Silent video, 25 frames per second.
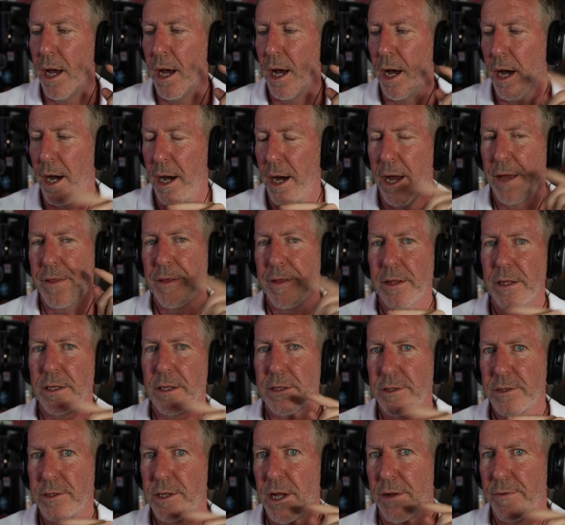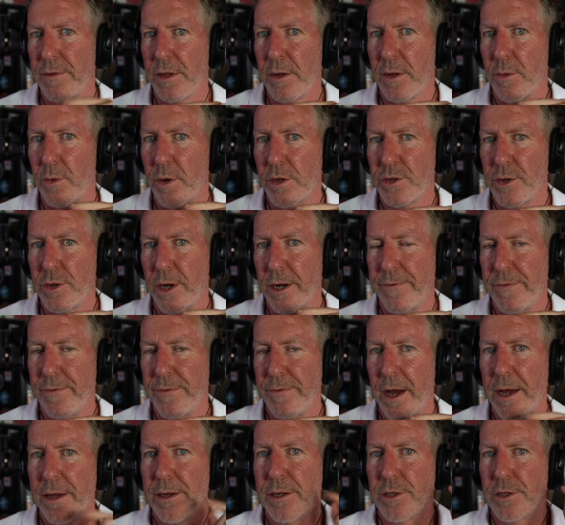I think this is definitely worth trying to
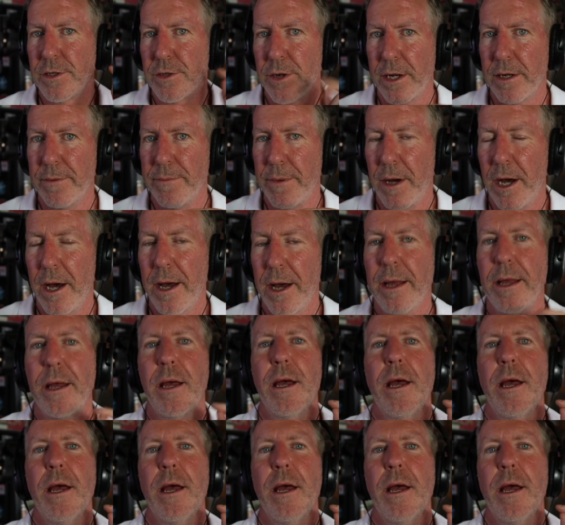find and trying to buy.